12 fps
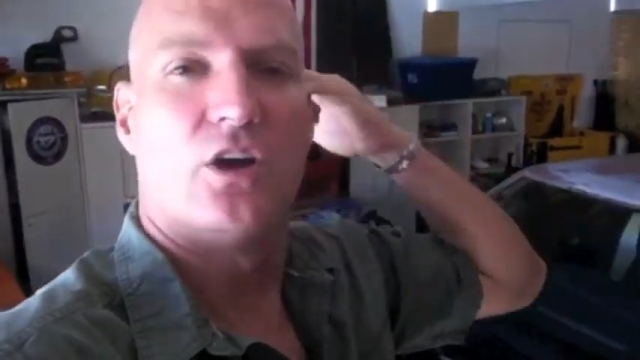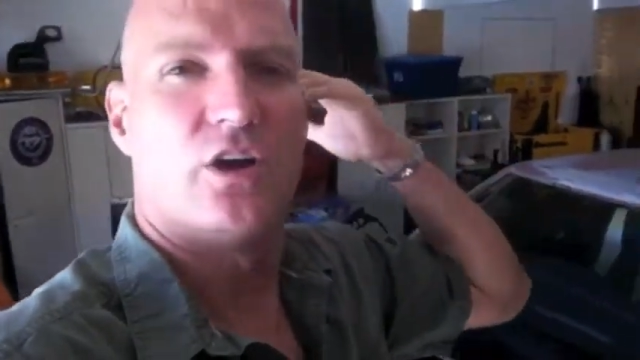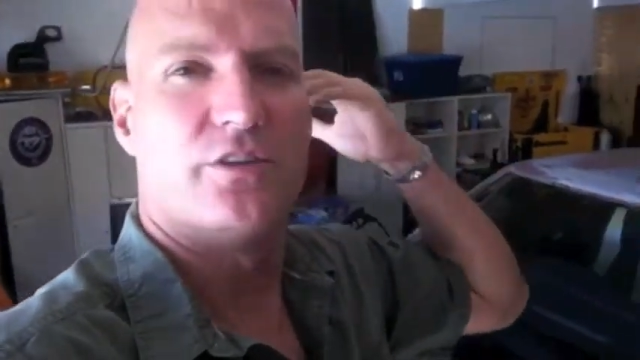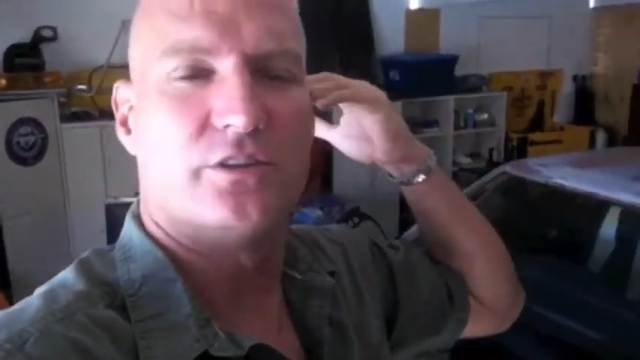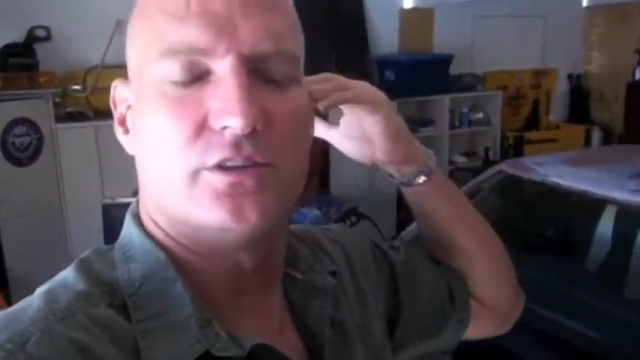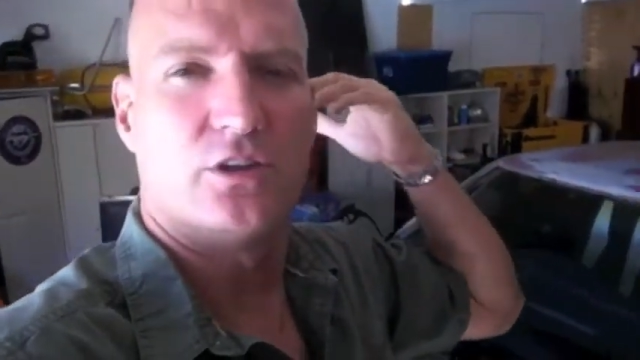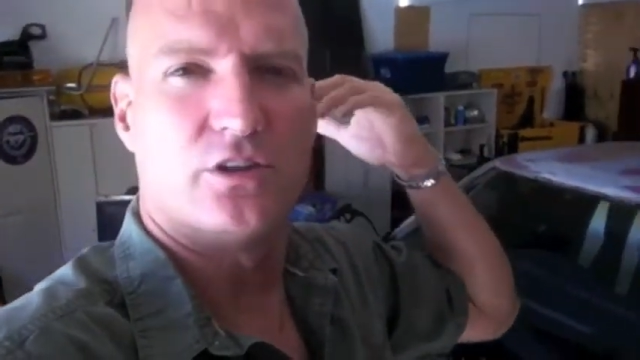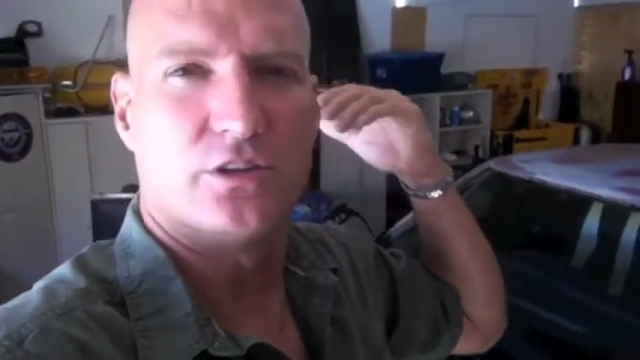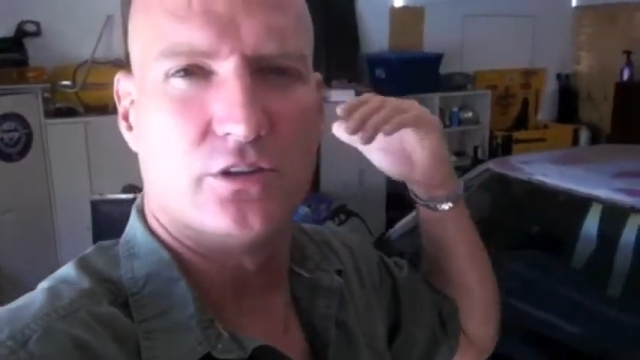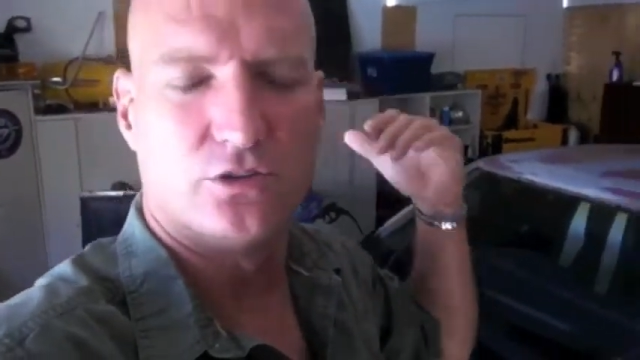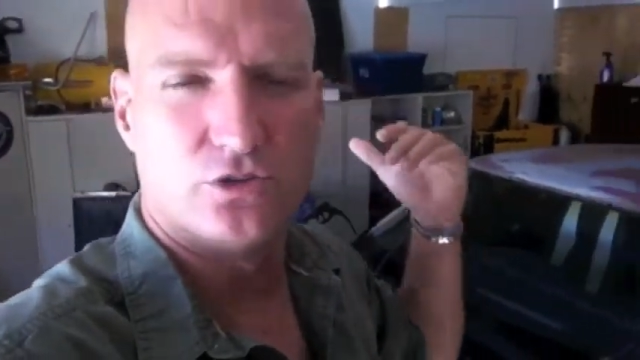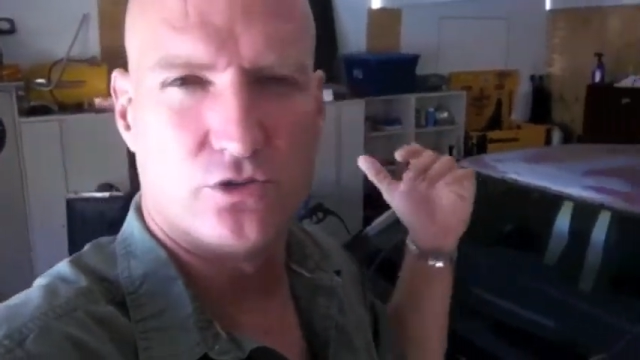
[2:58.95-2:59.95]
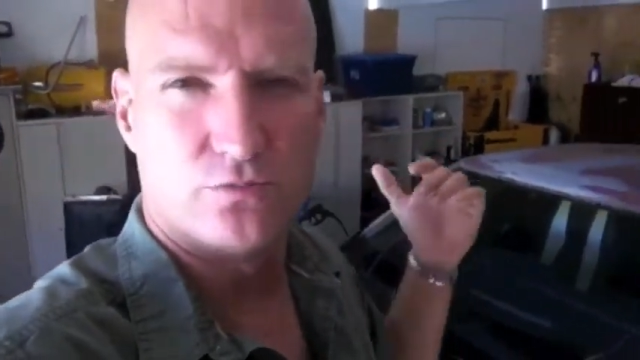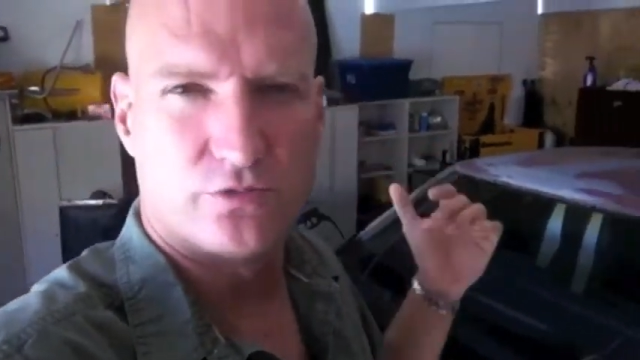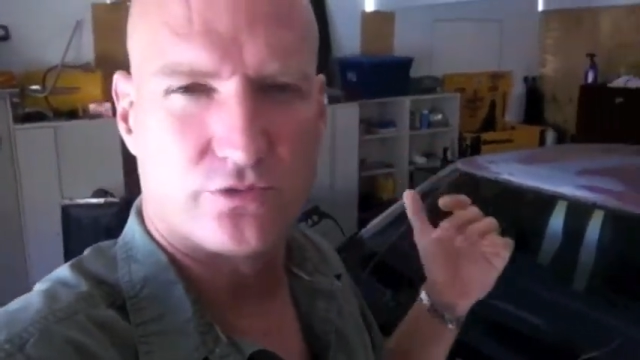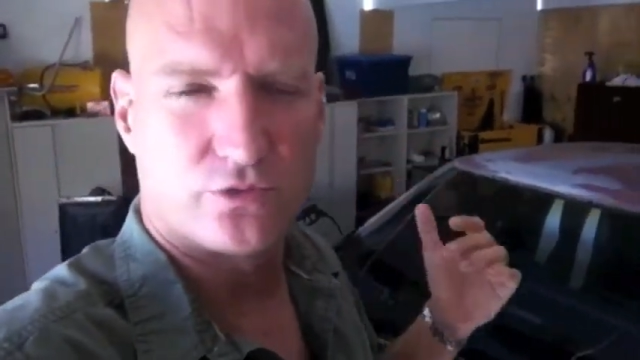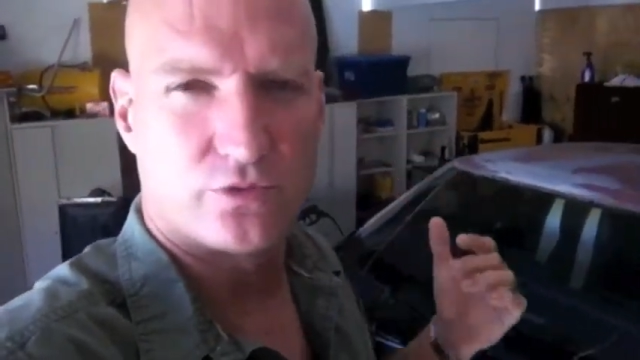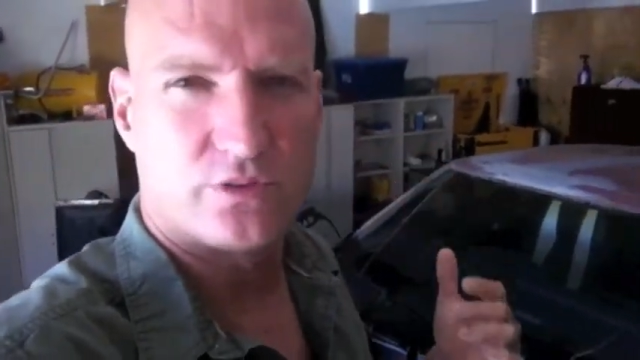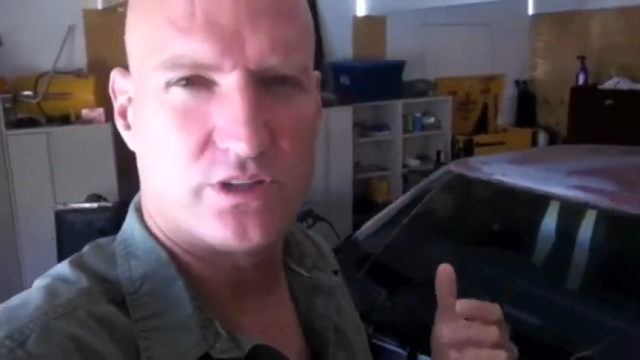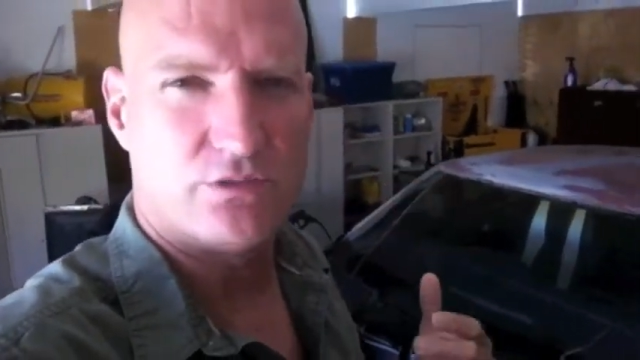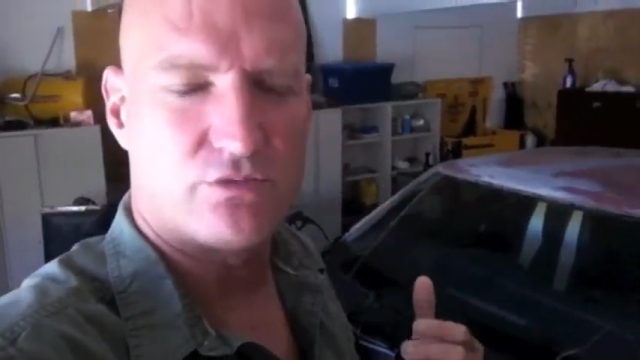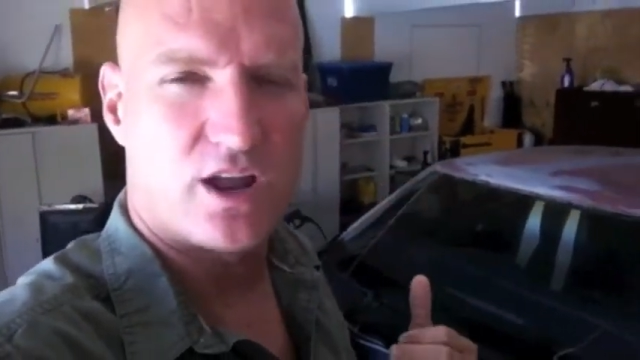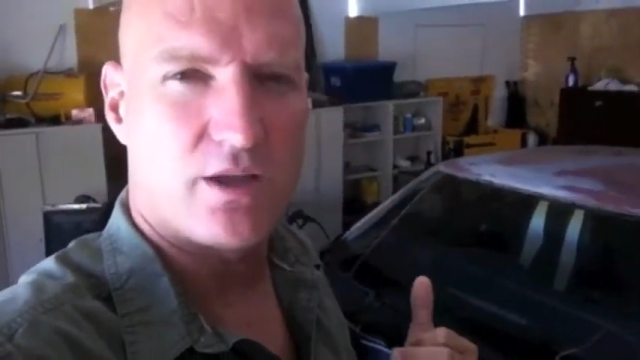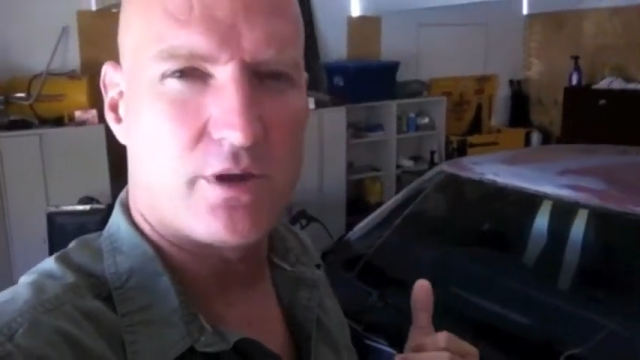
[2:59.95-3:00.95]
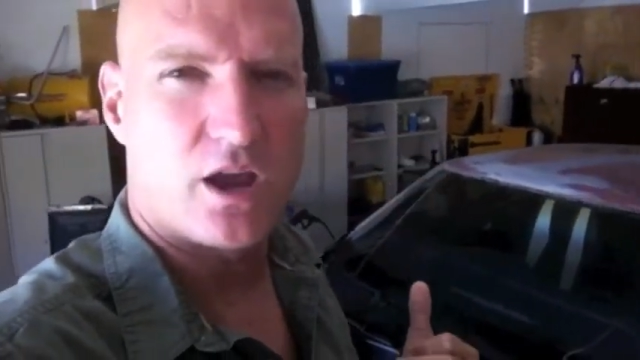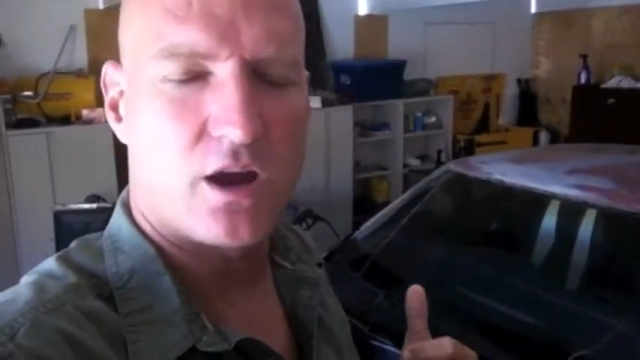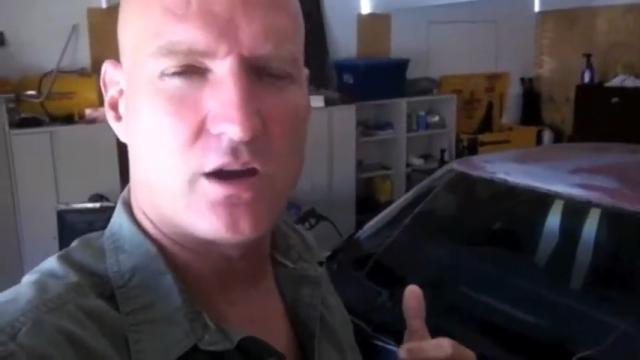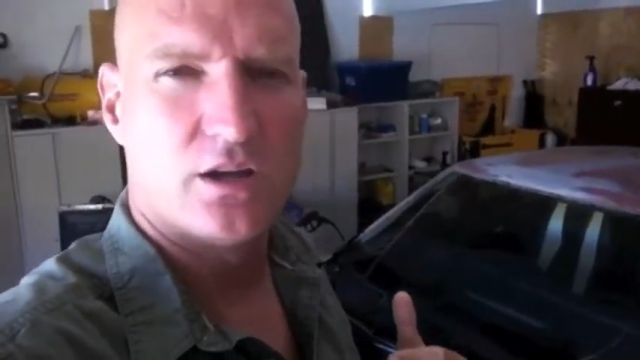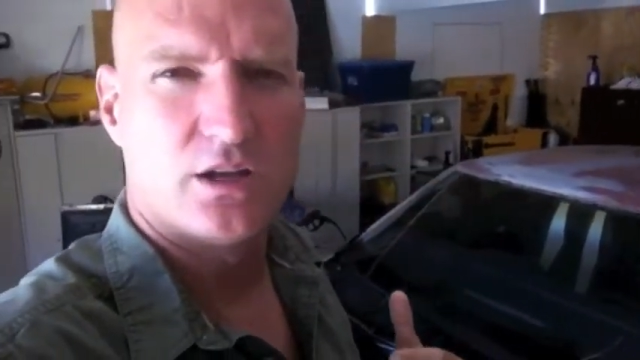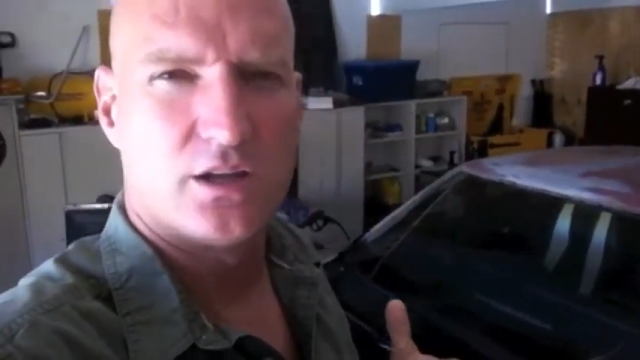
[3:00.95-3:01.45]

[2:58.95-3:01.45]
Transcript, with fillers: On the loom for the Ram Air.